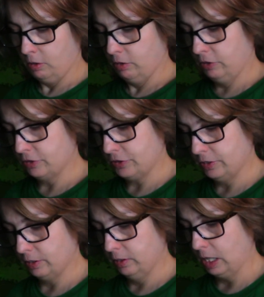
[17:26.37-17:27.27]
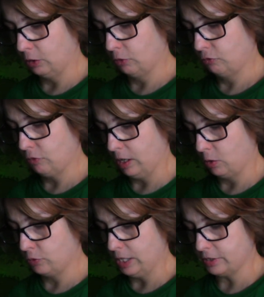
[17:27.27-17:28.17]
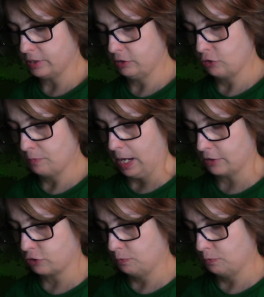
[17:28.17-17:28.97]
This and the lugger, great Odysseus, your master